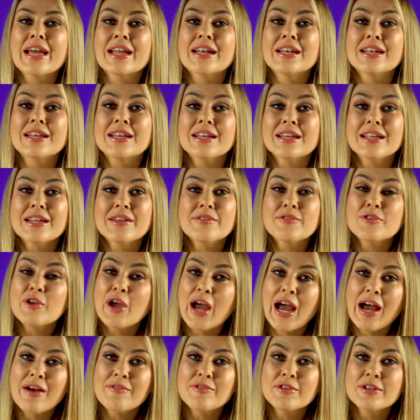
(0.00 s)
and if you
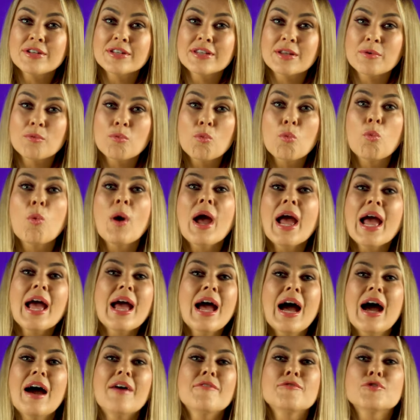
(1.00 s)
haven't, then where
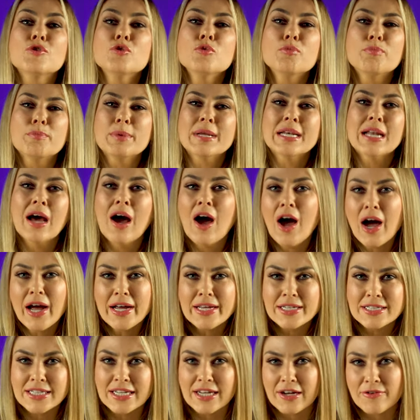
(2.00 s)
have you been
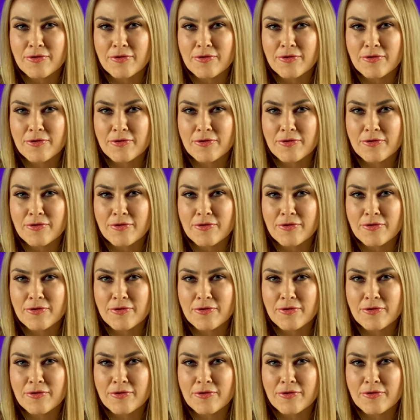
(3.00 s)
hiding?